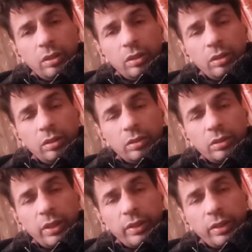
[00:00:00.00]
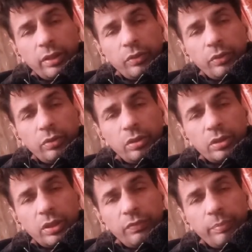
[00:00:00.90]
selecting good
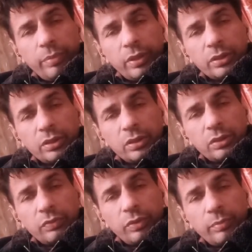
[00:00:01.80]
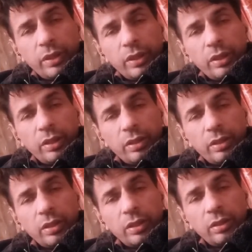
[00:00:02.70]
selfie pictures from here and
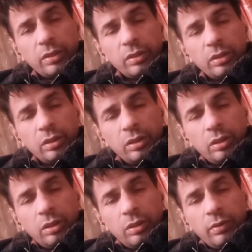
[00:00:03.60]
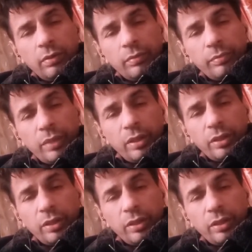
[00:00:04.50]
there, but you